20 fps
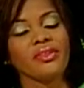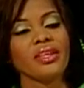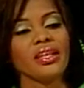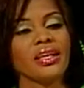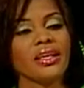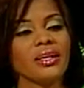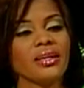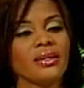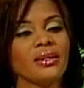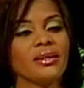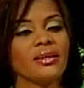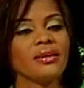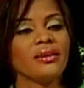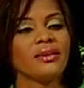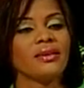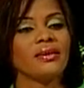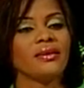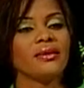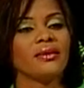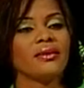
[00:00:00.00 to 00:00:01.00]
that's in
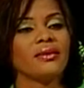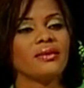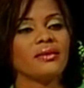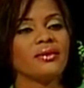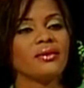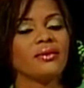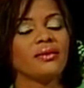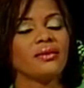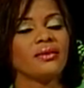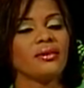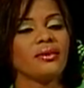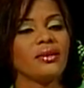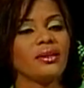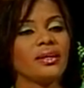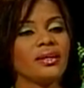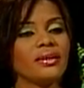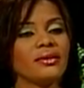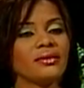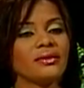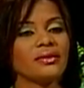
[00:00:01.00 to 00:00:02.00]
recognition, because
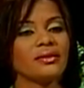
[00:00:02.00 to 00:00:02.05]
when